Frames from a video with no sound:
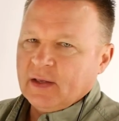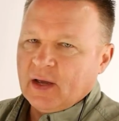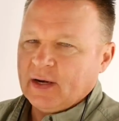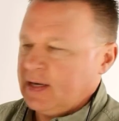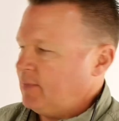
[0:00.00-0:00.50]

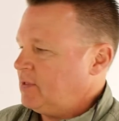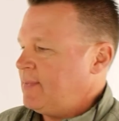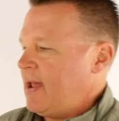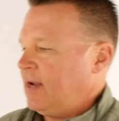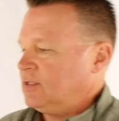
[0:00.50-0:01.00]
On an empty
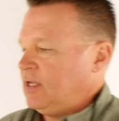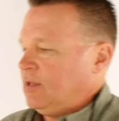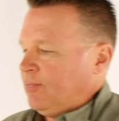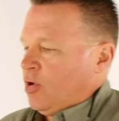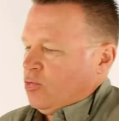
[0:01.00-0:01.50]
magazine, the
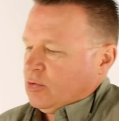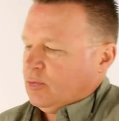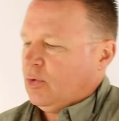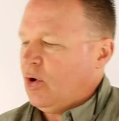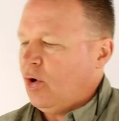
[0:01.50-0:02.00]
bolt
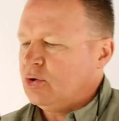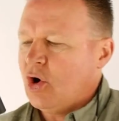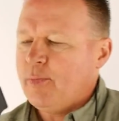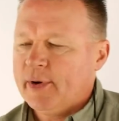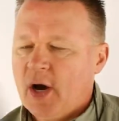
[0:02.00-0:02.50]
will hold
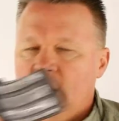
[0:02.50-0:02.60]
open all